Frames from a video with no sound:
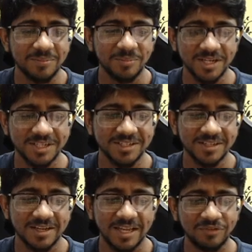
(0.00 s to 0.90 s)
But
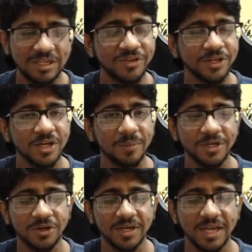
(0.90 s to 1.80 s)
like feel free to
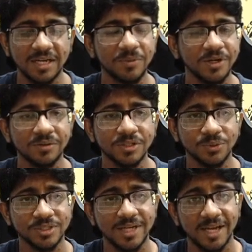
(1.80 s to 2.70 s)
comment on any particular
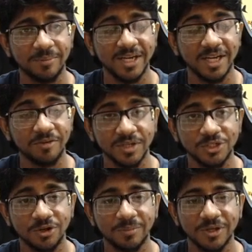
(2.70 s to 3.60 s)
source that I might have missed on,